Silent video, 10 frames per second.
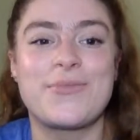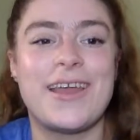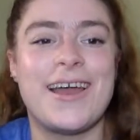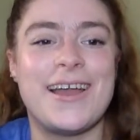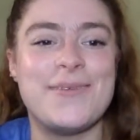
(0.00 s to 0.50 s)

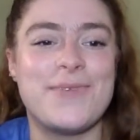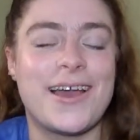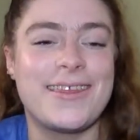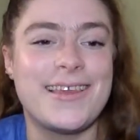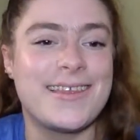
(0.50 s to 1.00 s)
I
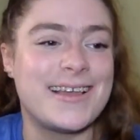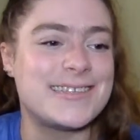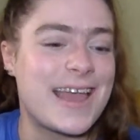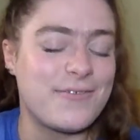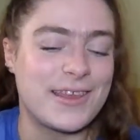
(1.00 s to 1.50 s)
think that
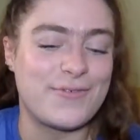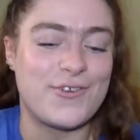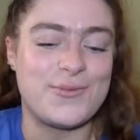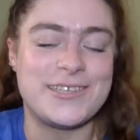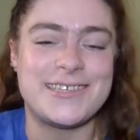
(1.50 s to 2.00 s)
is everything
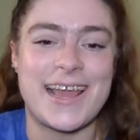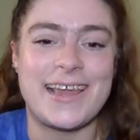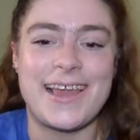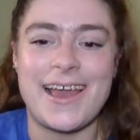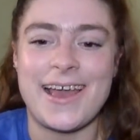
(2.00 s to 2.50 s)
for me
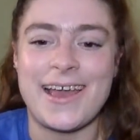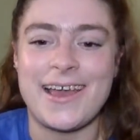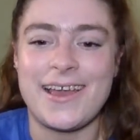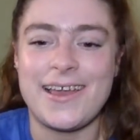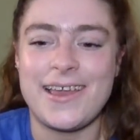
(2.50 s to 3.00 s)
today.
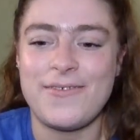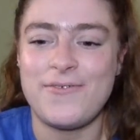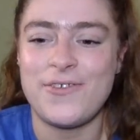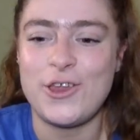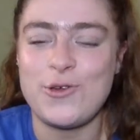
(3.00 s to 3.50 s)

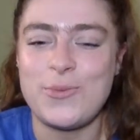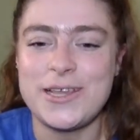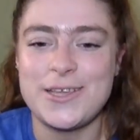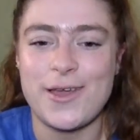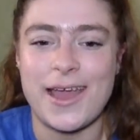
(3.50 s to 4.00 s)
If you would be
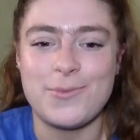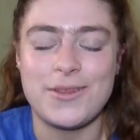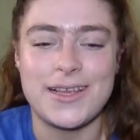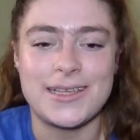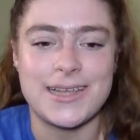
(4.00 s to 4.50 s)
so kind,
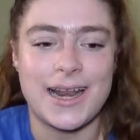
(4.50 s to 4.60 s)
please